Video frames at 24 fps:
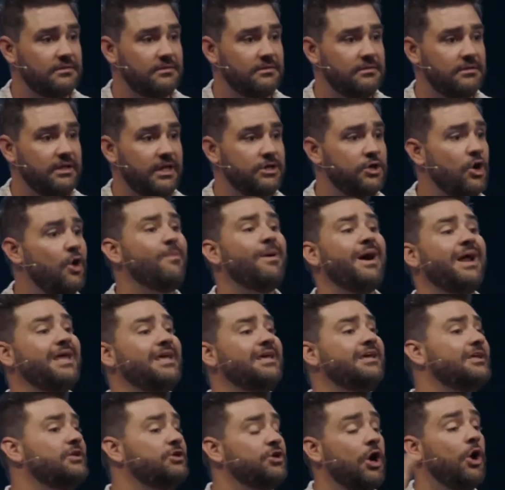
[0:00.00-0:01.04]
Like, nobody
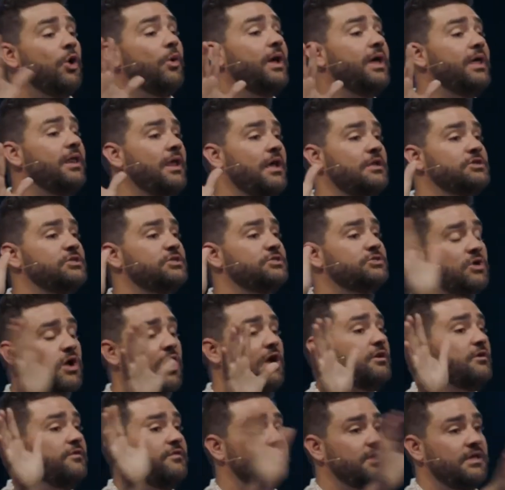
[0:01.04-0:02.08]
can go in and just talk
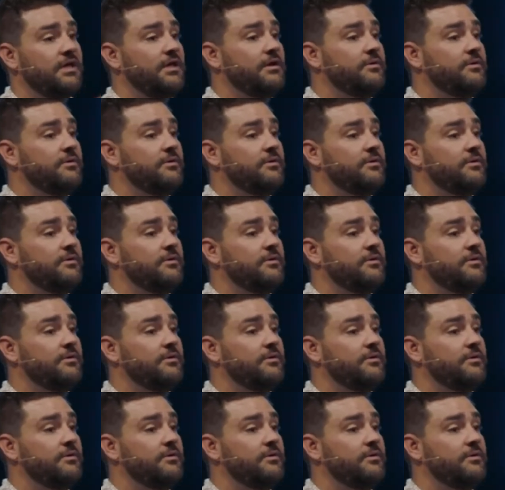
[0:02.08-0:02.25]
to the king